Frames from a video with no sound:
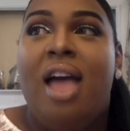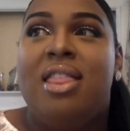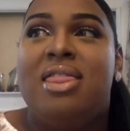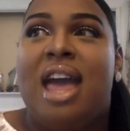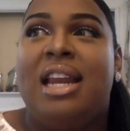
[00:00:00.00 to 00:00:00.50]

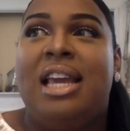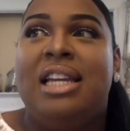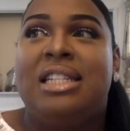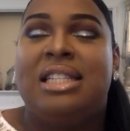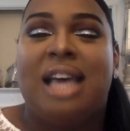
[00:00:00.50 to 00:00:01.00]
Then he
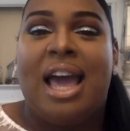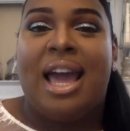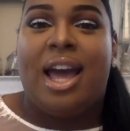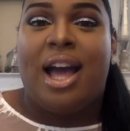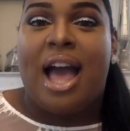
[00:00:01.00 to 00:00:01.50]
just
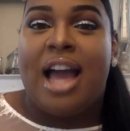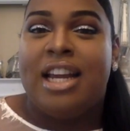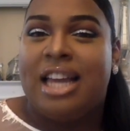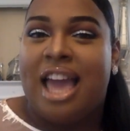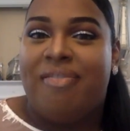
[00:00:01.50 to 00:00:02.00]
like kind
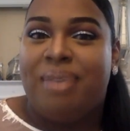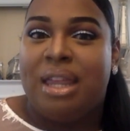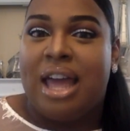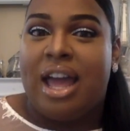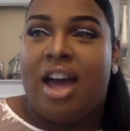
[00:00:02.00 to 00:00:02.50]
of gave me
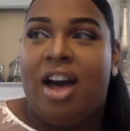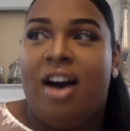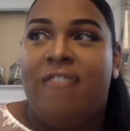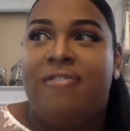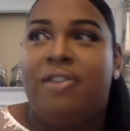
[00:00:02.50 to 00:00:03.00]
like
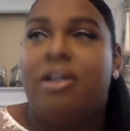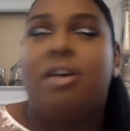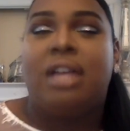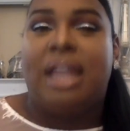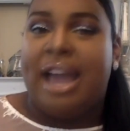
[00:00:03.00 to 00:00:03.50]
a full
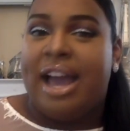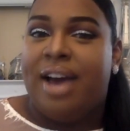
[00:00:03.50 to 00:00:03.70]
glam.